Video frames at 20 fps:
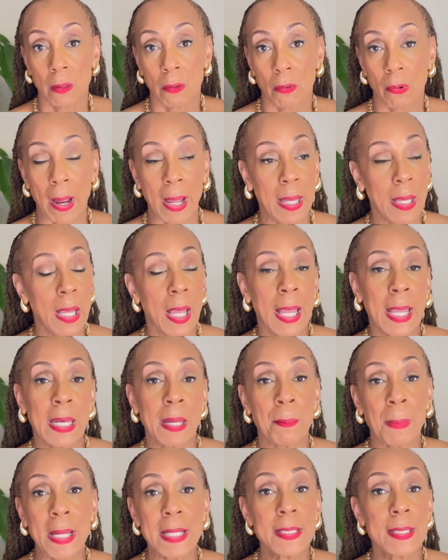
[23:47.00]
Right. And
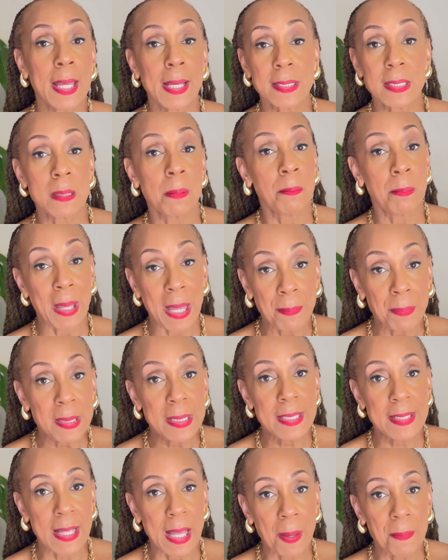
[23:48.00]
it may take some baby
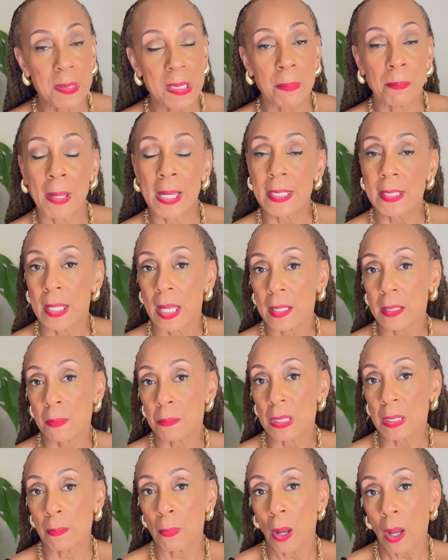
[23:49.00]
steps. It may take
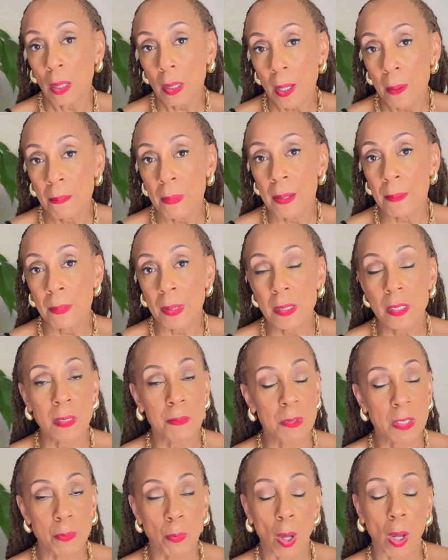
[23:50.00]
some small commitments,
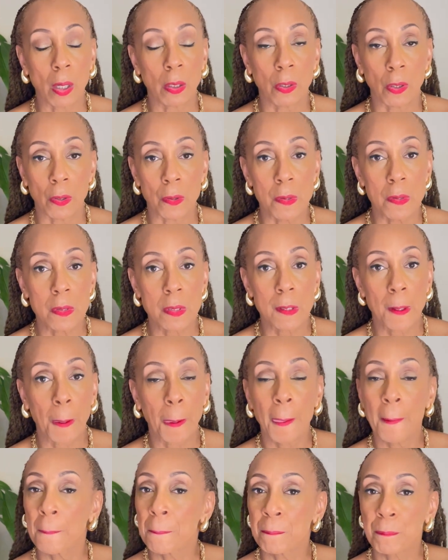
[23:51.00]
some small goals,
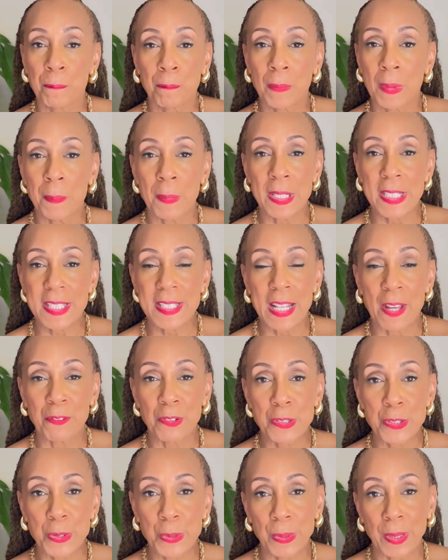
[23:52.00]
but it's
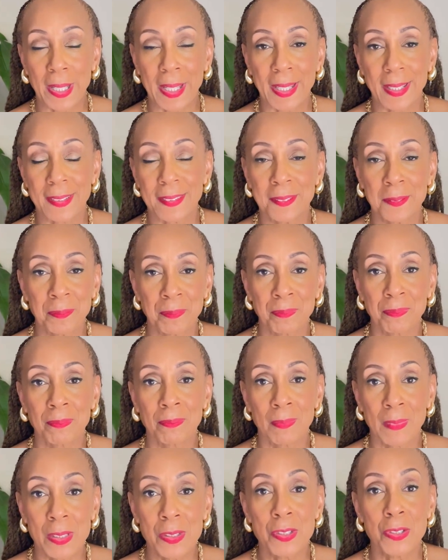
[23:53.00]
never too late
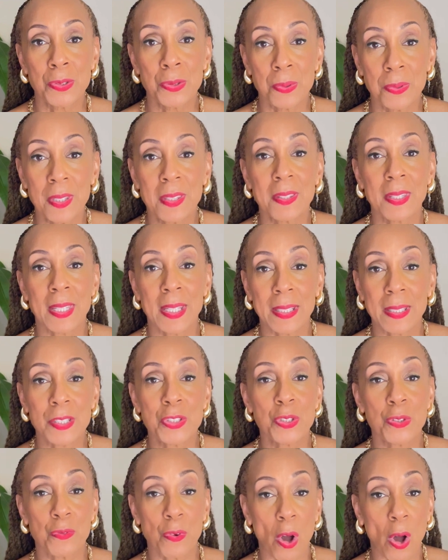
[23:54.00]
to do the thing
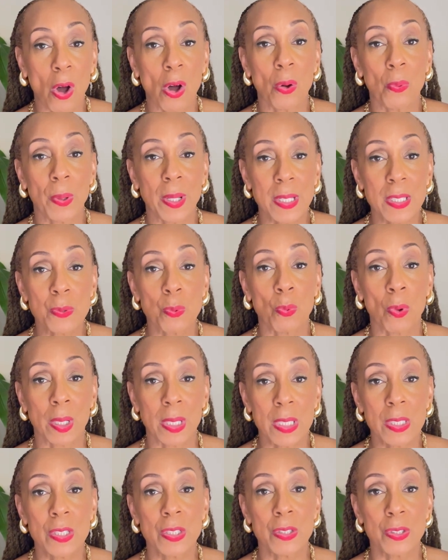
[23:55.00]
that you've always
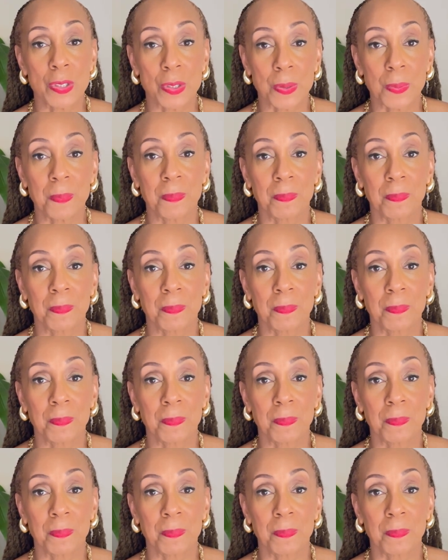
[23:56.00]
wanted to do.